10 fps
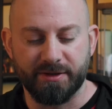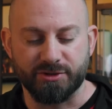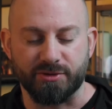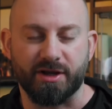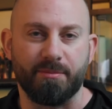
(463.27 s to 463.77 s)

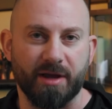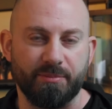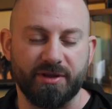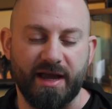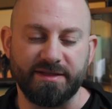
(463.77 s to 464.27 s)
sort of coming
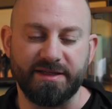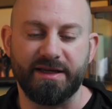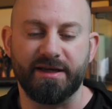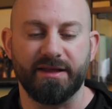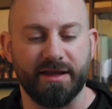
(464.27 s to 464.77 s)
up with the
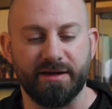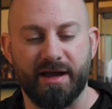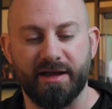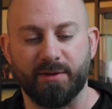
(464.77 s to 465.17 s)
idea, and then I